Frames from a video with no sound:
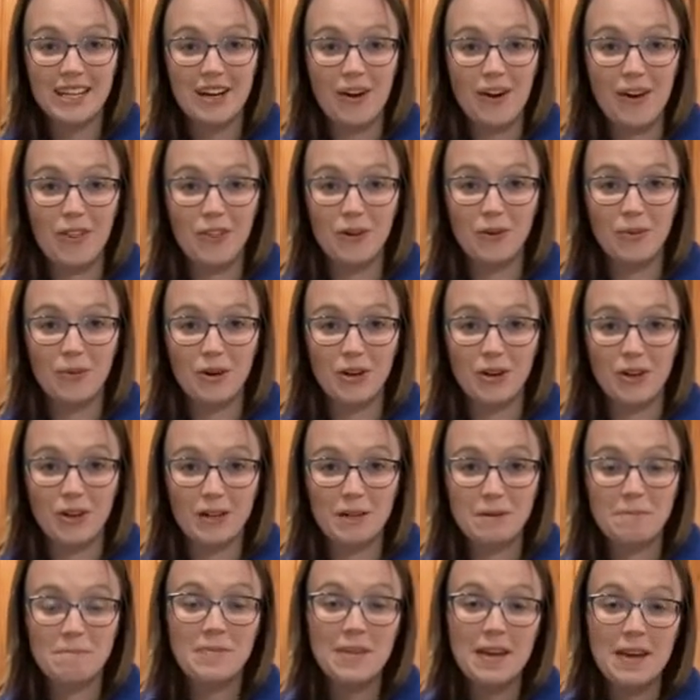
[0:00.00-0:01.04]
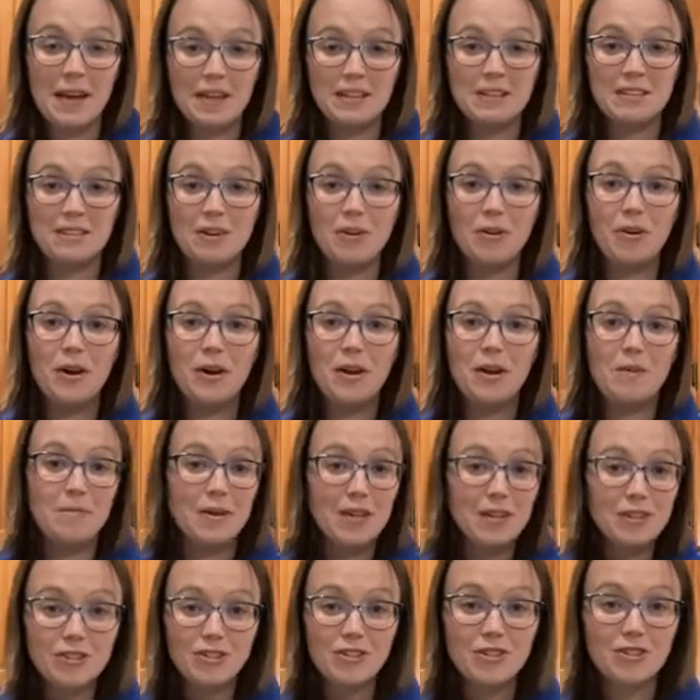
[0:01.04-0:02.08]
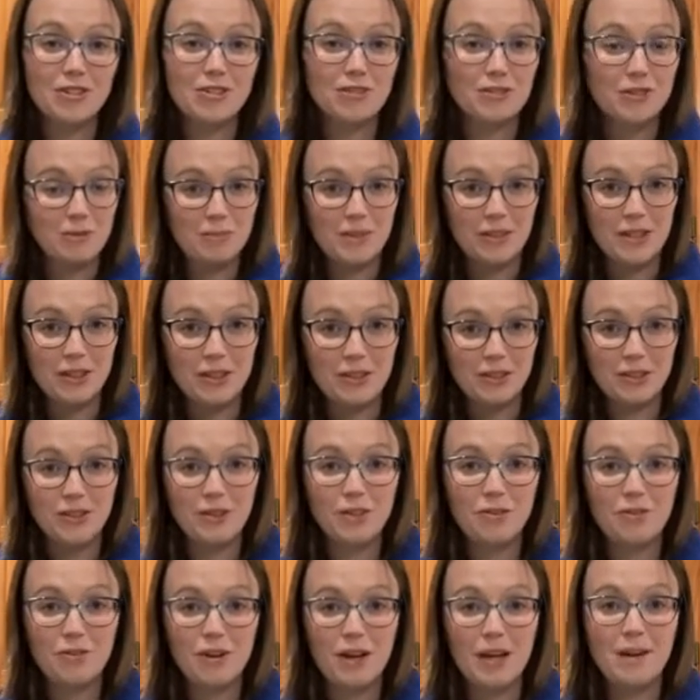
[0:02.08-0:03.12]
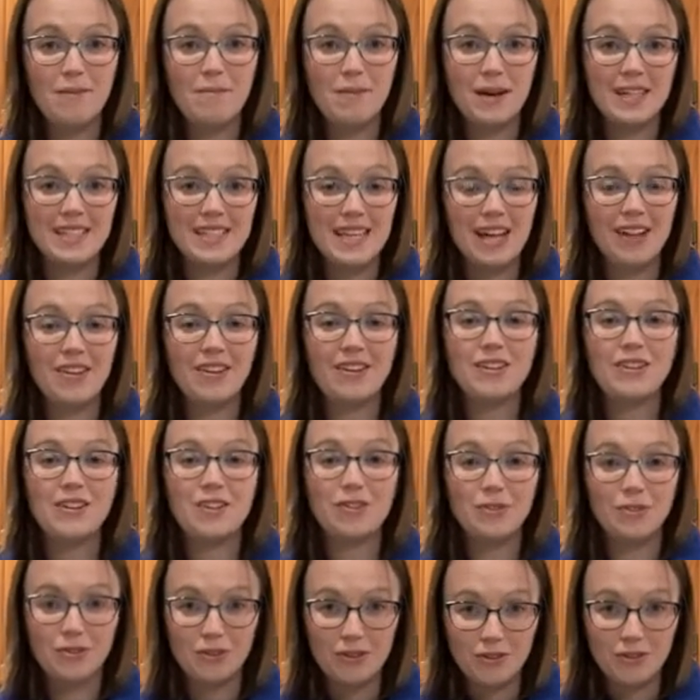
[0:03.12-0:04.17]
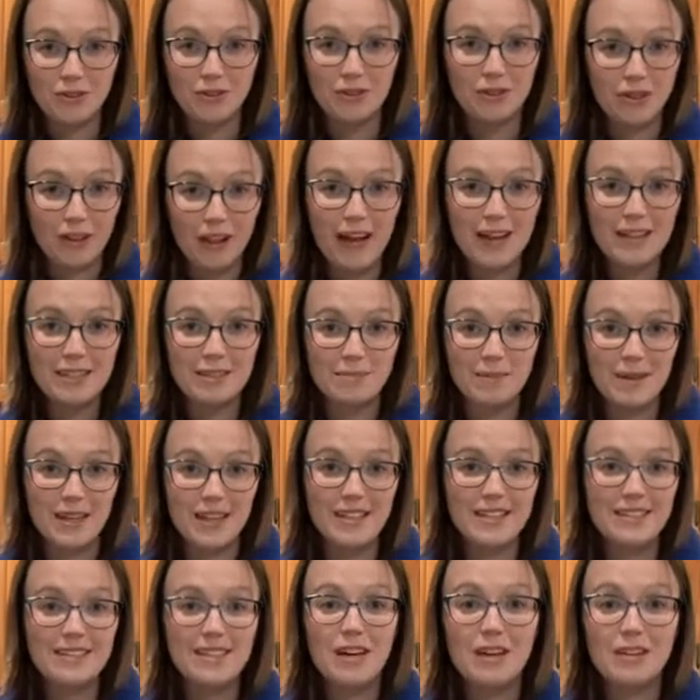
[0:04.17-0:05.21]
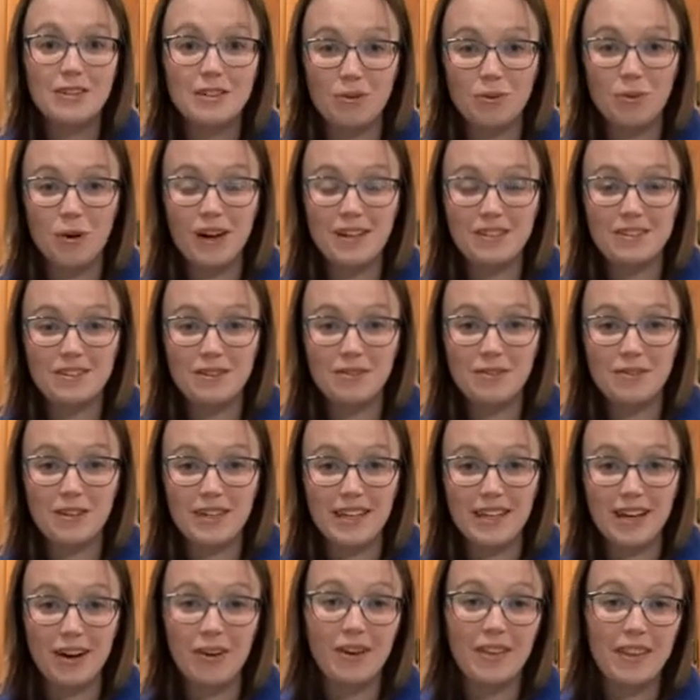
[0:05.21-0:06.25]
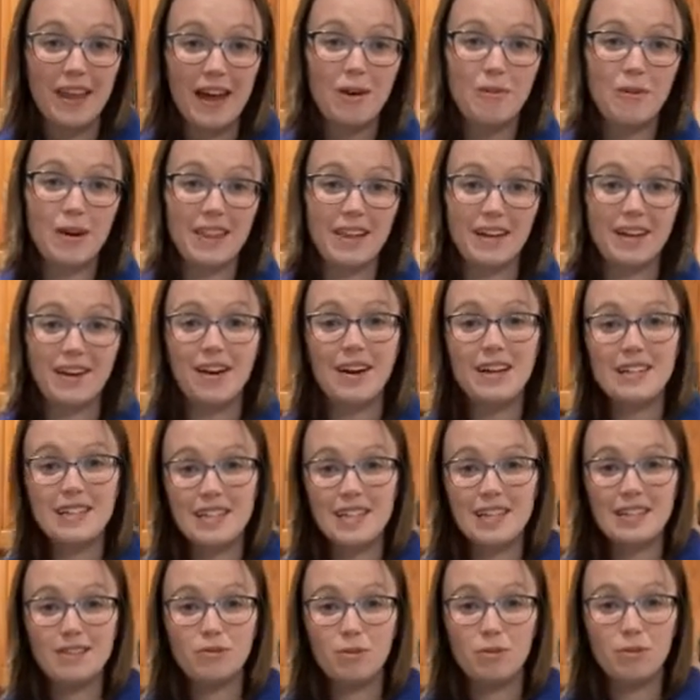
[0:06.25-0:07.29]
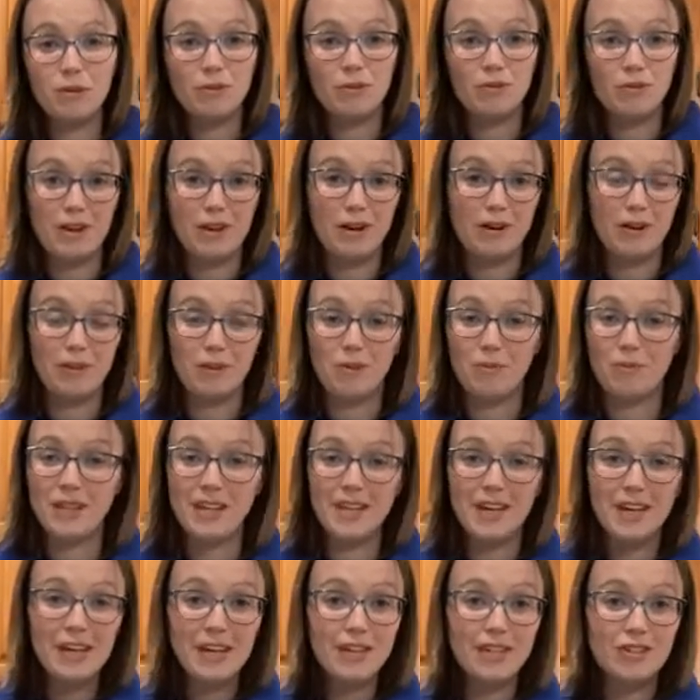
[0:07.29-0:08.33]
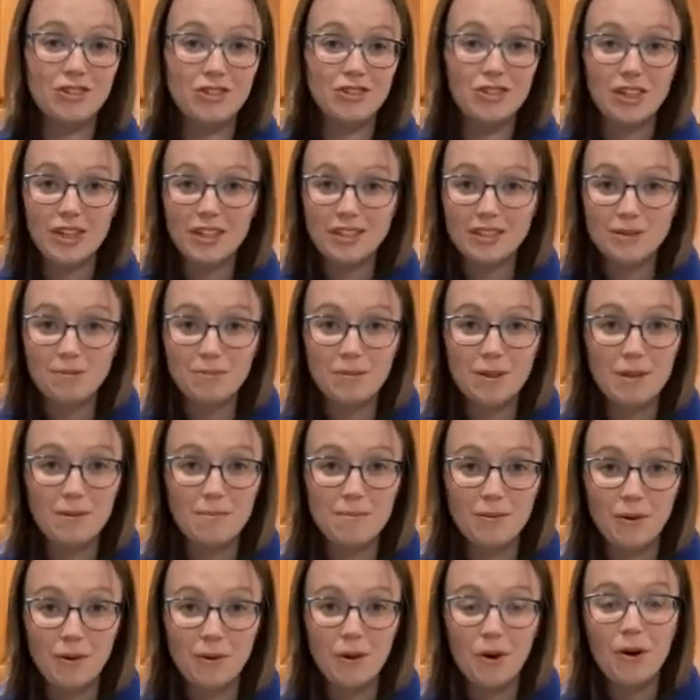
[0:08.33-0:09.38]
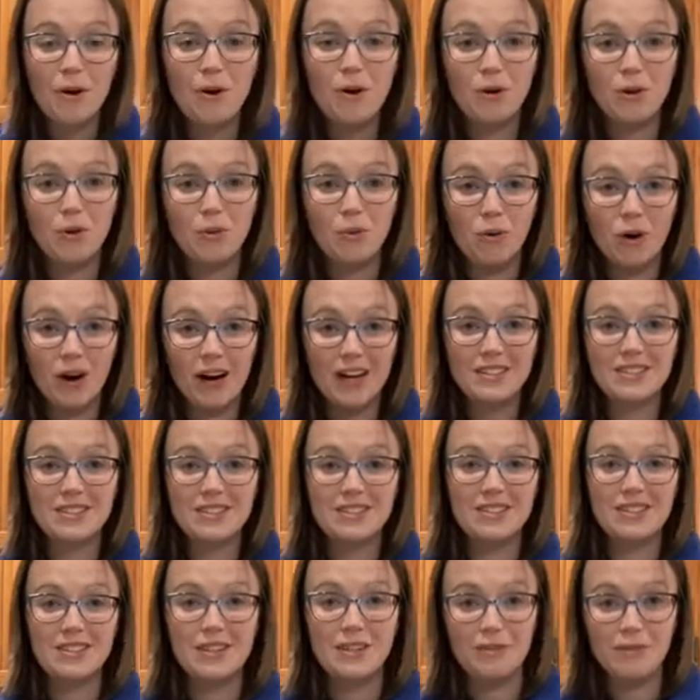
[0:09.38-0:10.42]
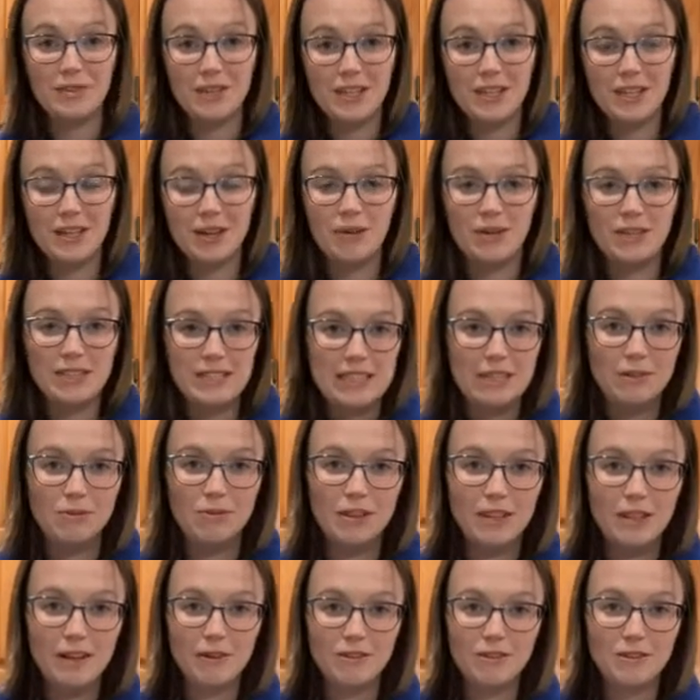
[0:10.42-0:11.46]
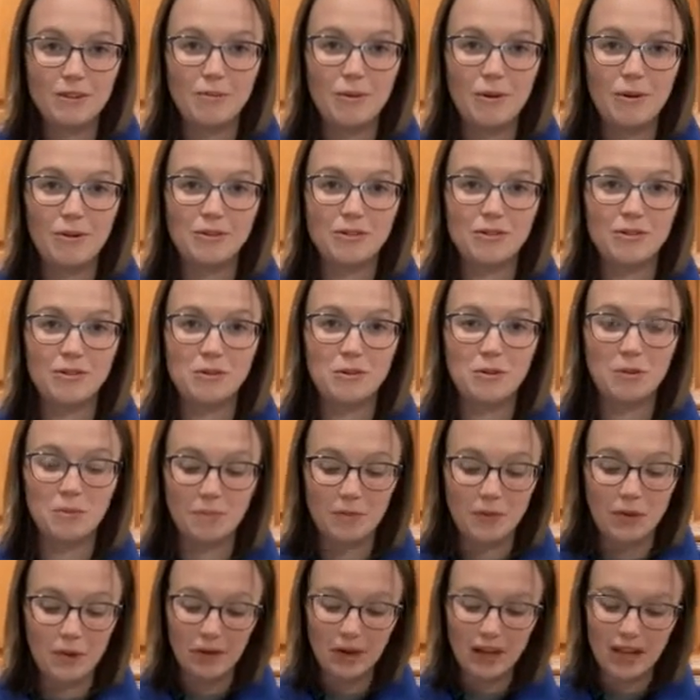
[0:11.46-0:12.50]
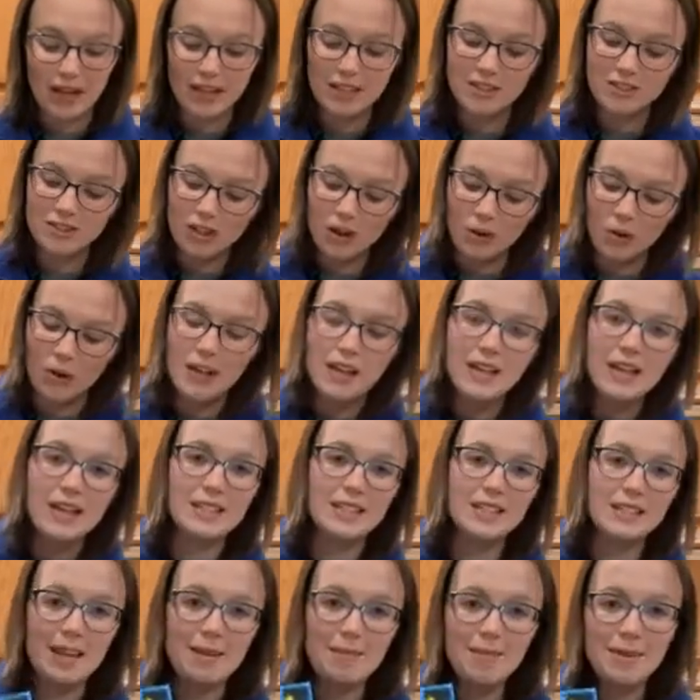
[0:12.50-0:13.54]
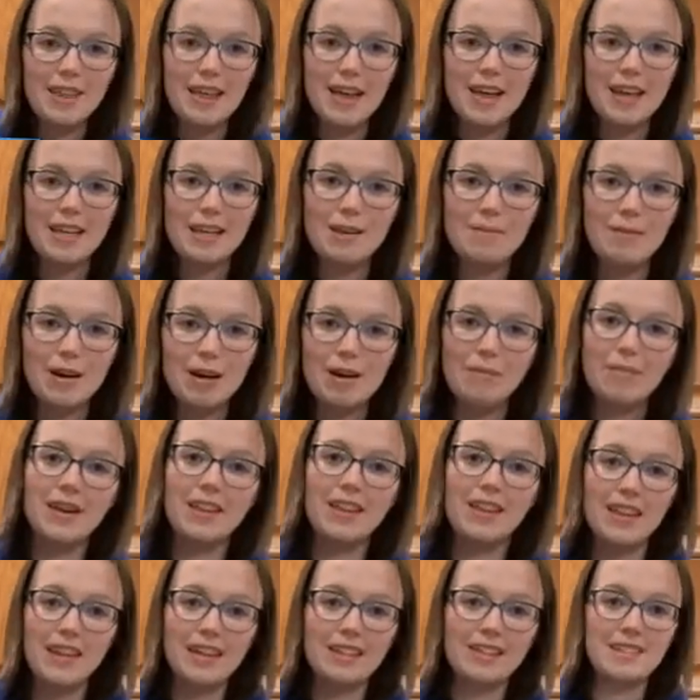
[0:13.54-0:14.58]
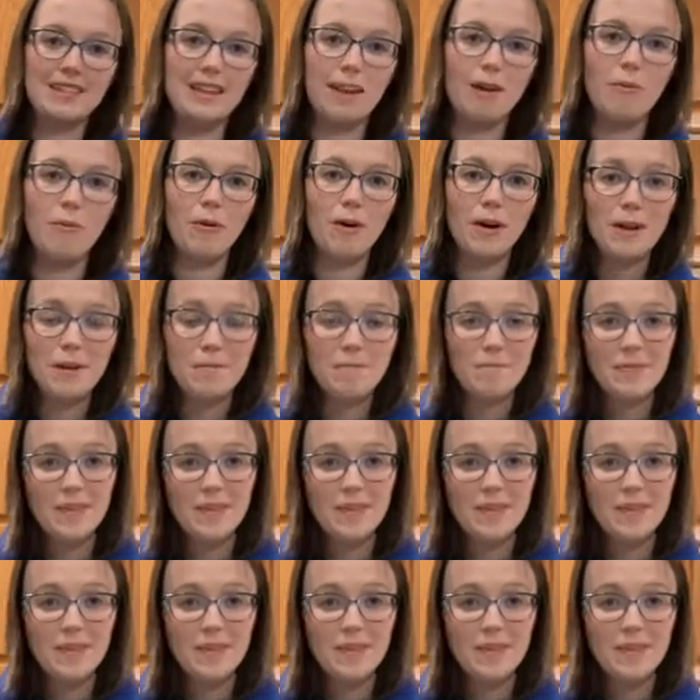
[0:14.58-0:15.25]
on their work. And so make sure you're just being a good friend by telling your classmates to watch the video, and that way the contest will be fair. It'll be just people who watched the video and did what they were supposed to do, okay? So send me that email by the next day one,